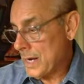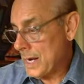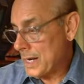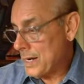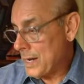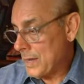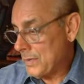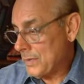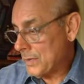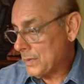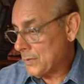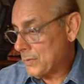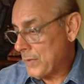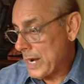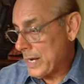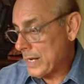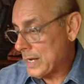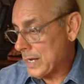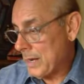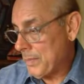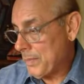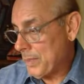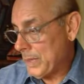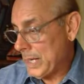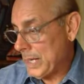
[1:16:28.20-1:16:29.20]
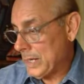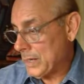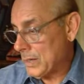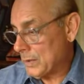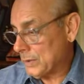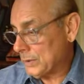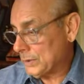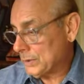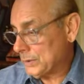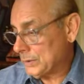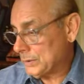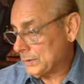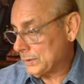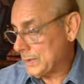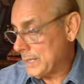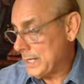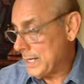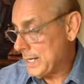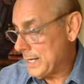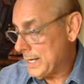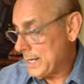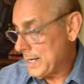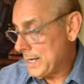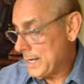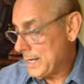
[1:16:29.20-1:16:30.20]
Another great company, you know,
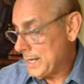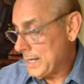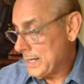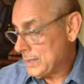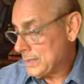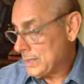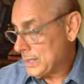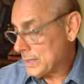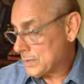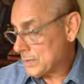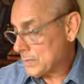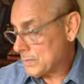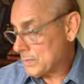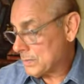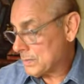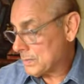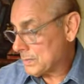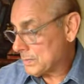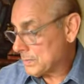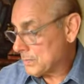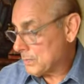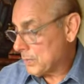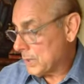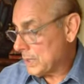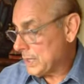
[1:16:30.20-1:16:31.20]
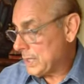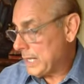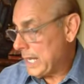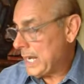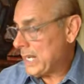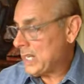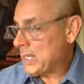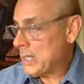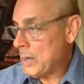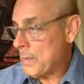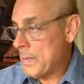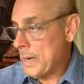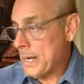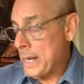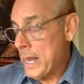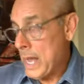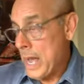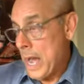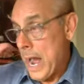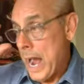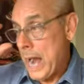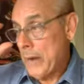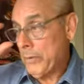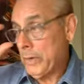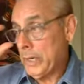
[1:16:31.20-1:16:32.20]
just what they
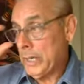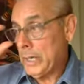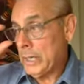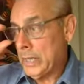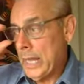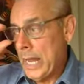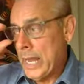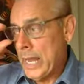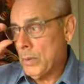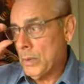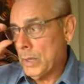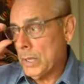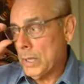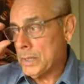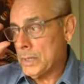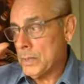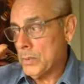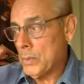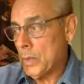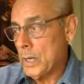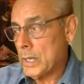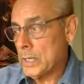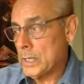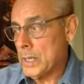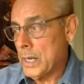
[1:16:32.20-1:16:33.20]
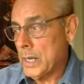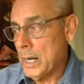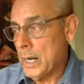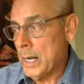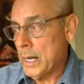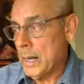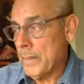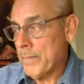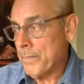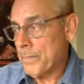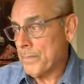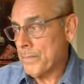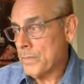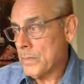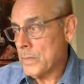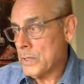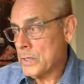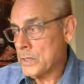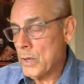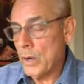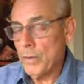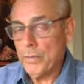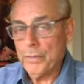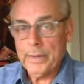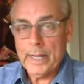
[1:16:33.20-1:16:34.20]
do. And I really like what
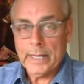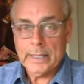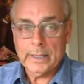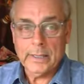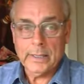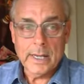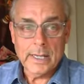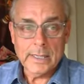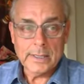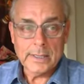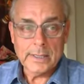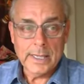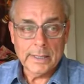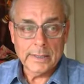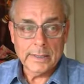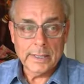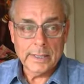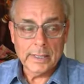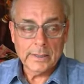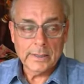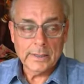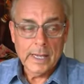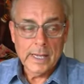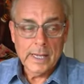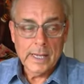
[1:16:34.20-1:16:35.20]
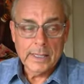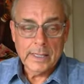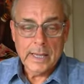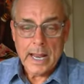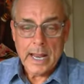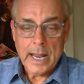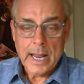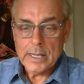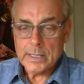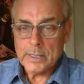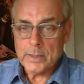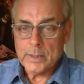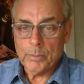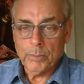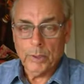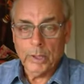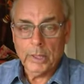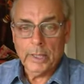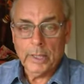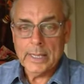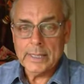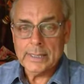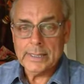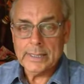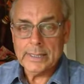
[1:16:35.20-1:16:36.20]
Snowflake does. They're
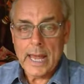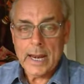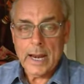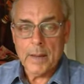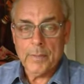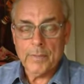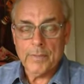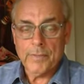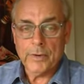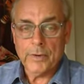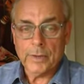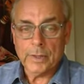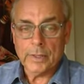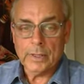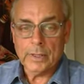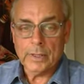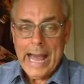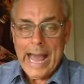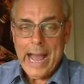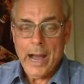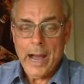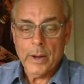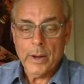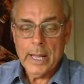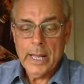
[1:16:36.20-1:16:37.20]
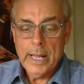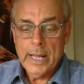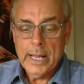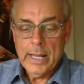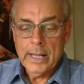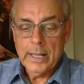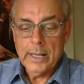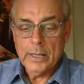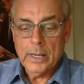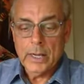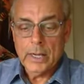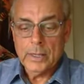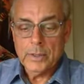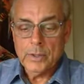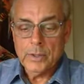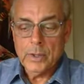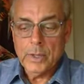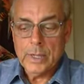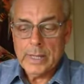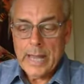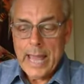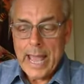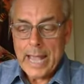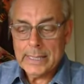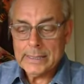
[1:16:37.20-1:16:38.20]
just a brilliant setup for a cloud.
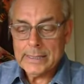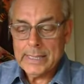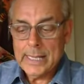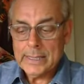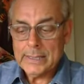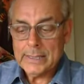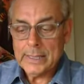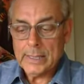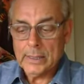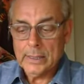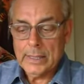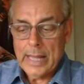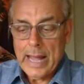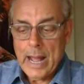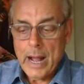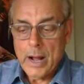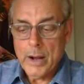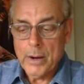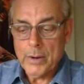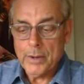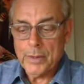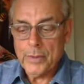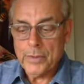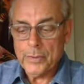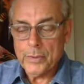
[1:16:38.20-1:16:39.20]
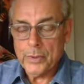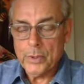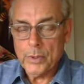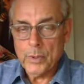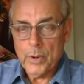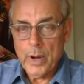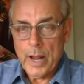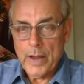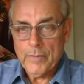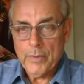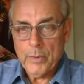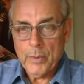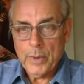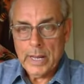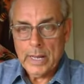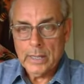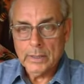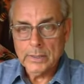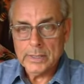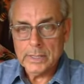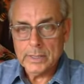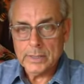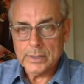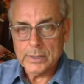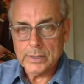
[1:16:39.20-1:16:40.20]
You can access the cloud
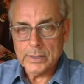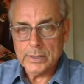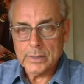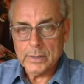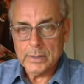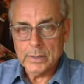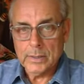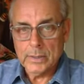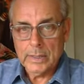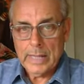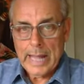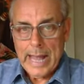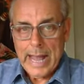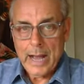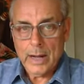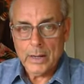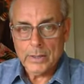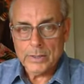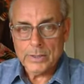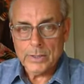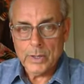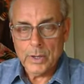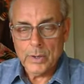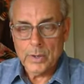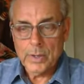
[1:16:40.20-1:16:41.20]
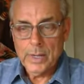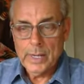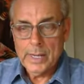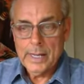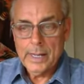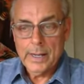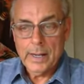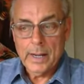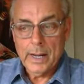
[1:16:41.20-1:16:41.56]
through everyone else's cloud.